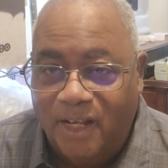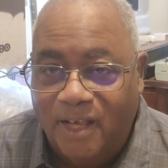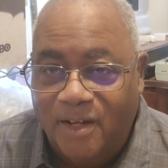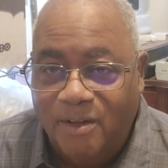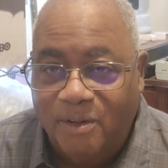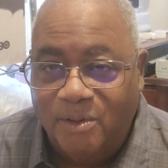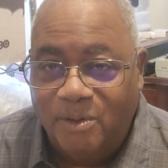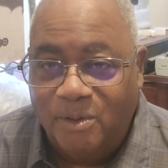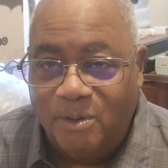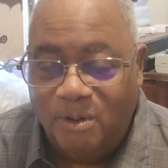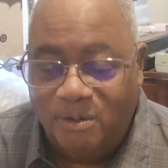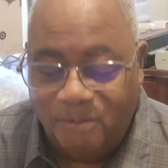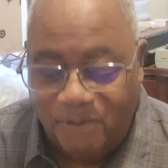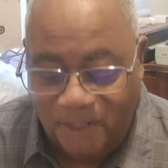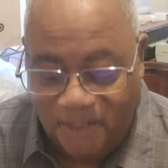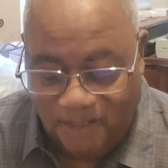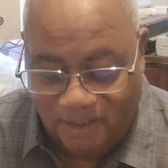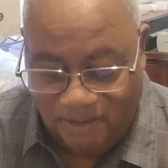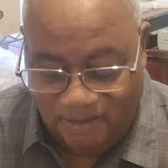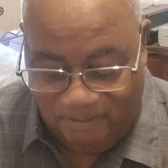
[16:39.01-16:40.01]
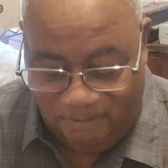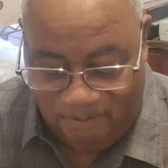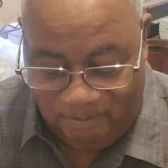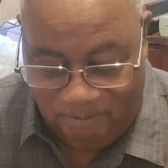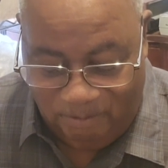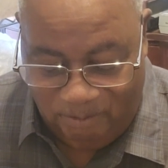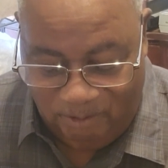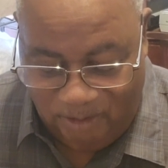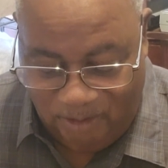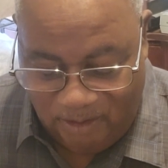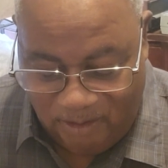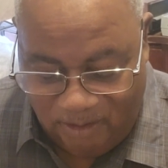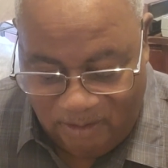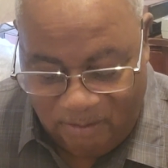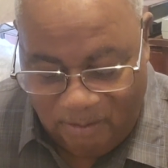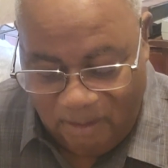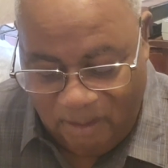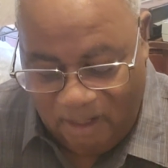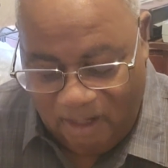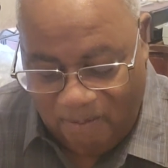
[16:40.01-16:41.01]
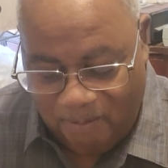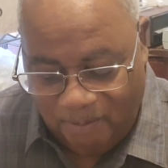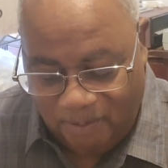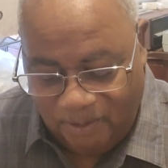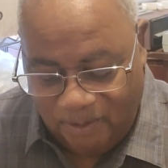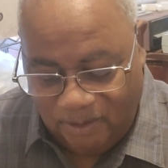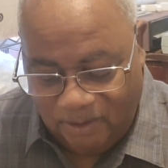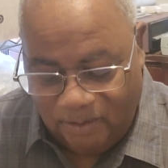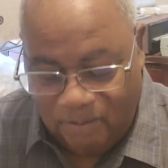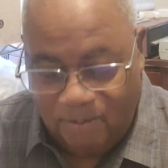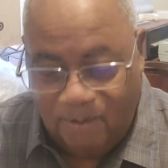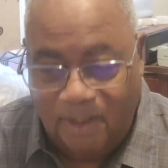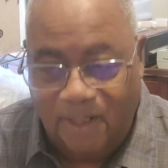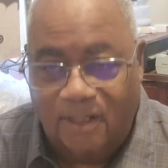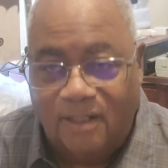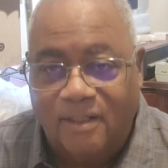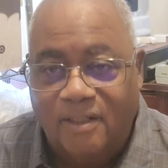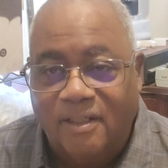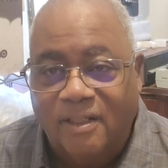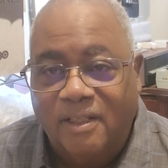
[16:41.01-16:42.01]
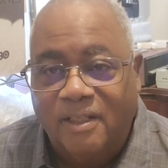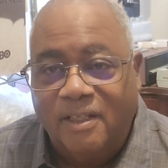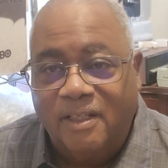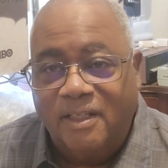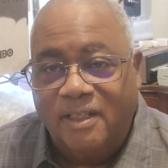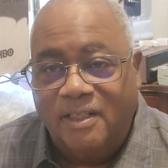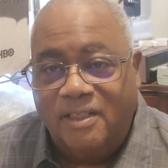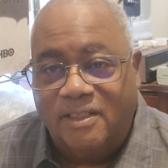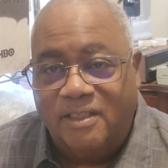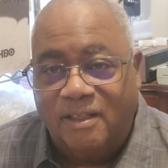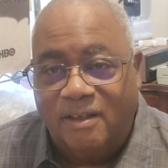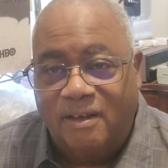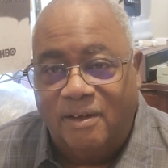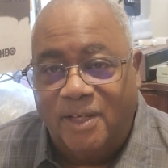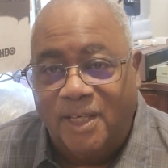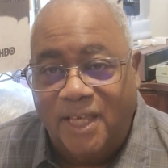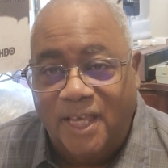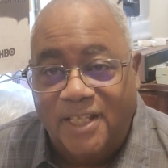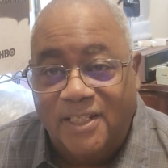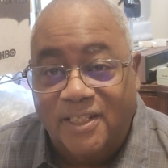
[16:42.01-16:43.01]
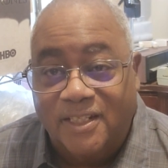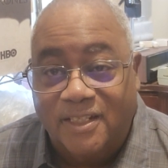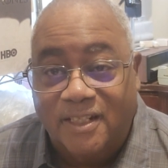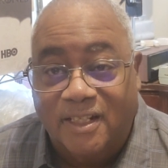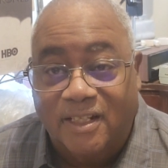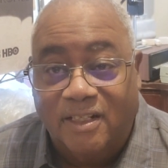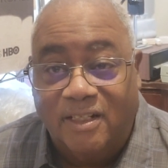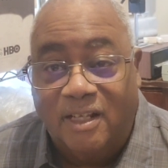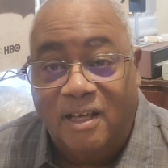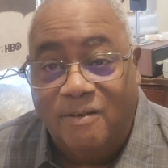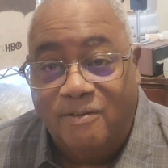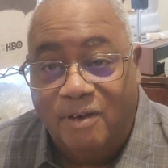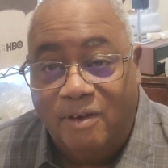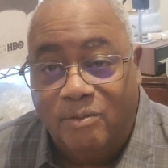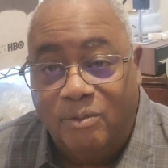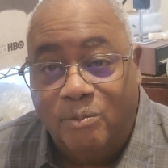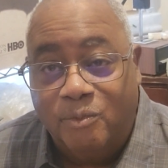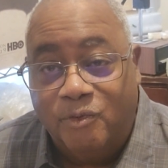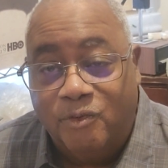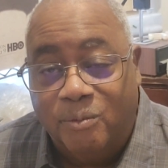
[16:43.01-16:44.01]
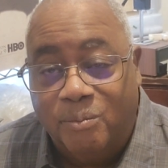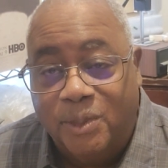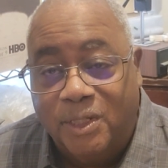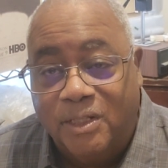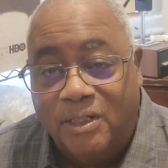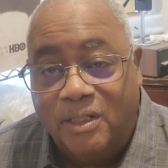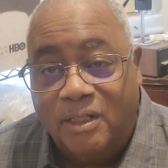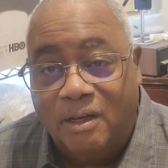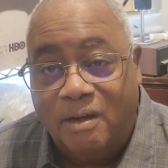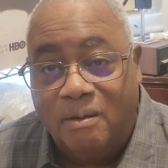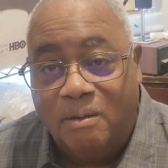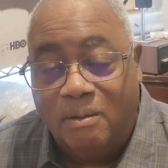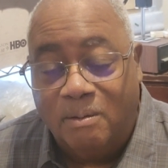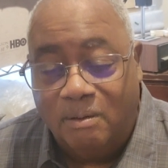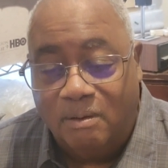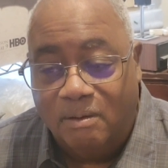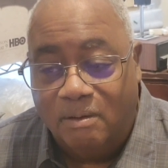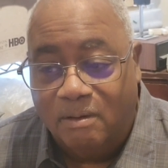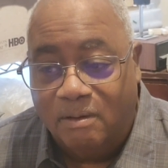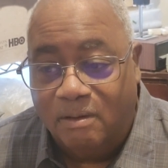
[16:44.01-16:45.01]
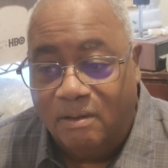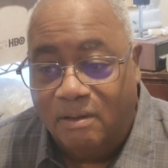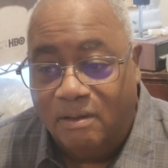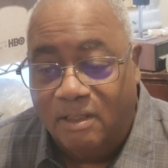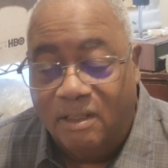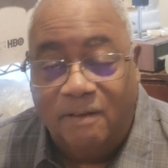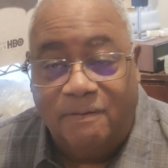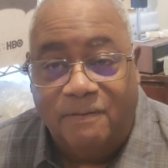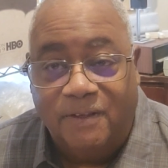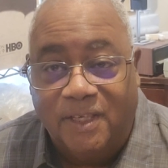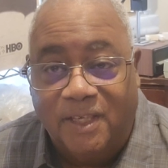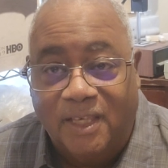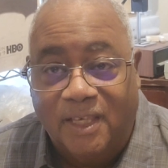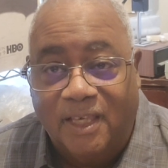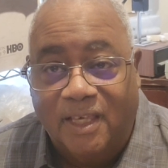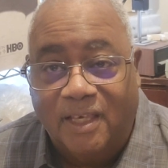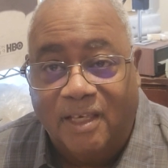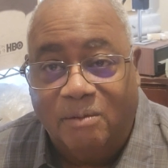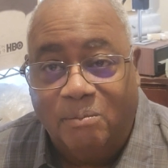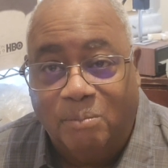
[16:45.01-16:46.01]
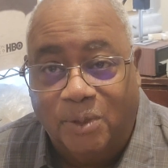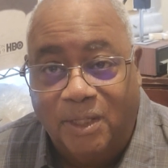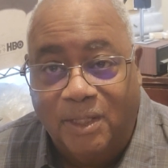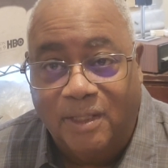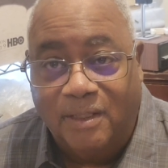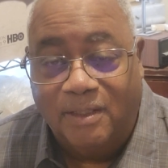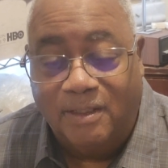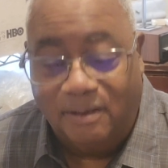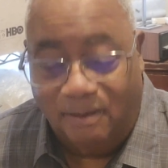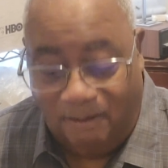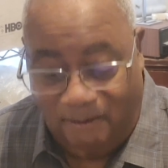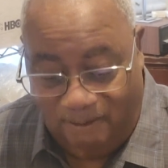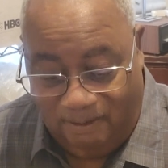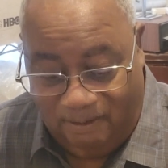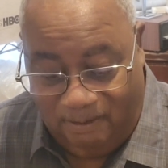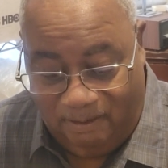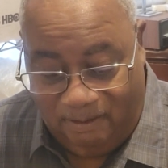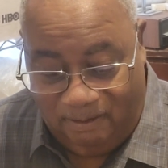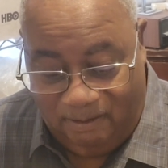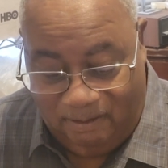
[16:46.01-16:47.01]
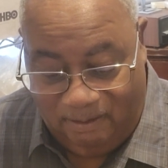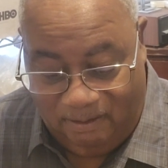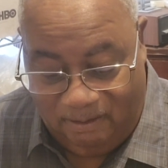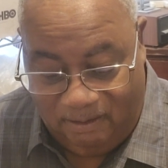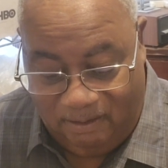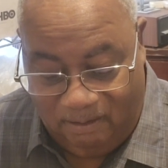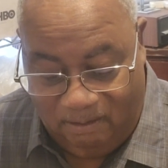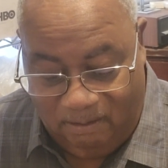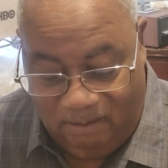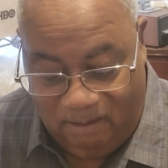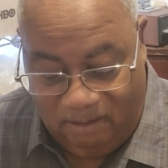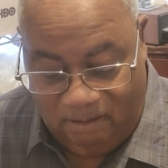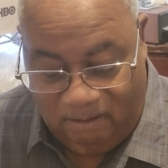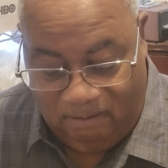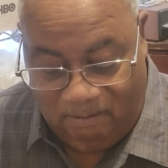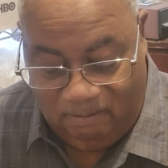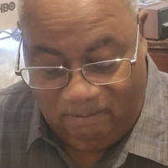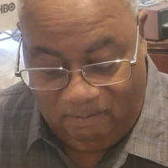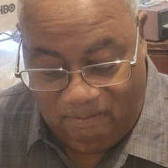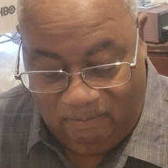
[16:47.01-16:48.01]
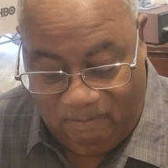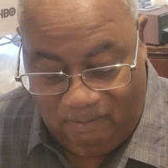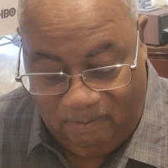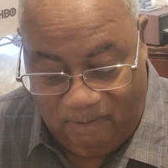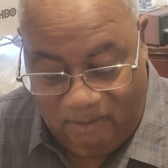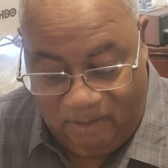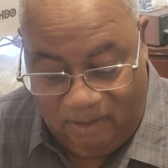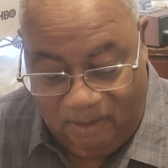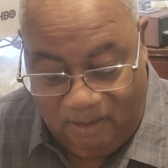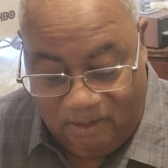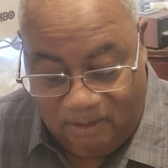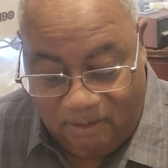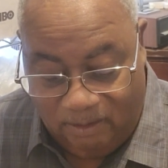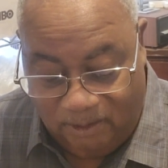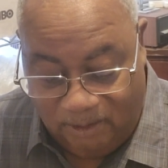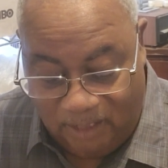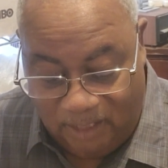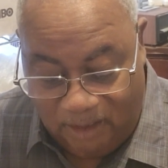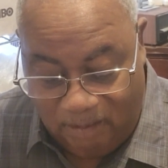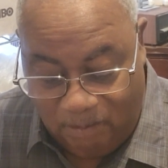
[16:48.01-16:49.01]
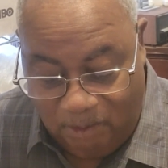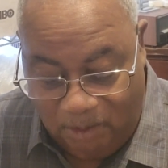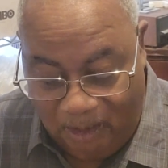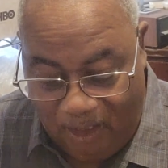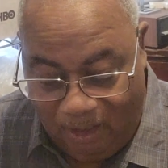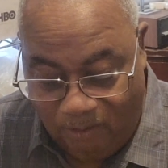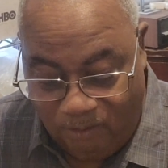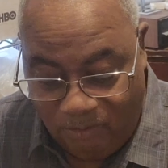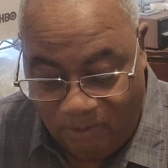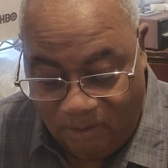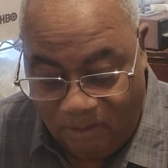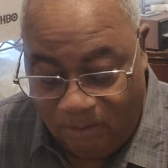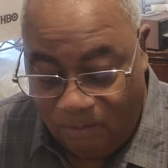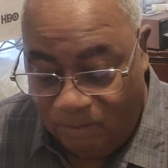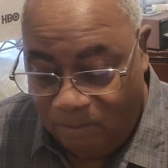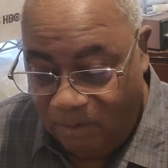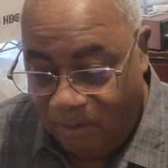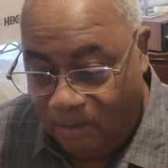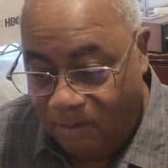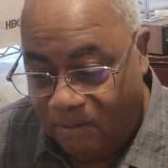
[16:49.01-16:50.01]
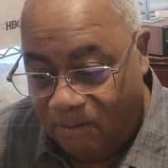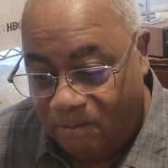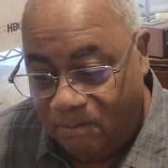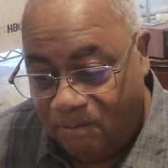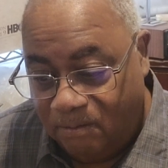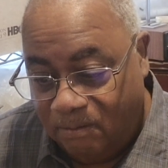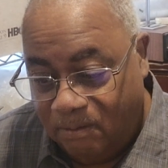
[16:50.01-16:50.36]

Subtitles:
I don't know if he can really do a competition well. So he hasn't done enough of them for me to know if he can compete. So, you know, so it's Amy, Adrian, and Will.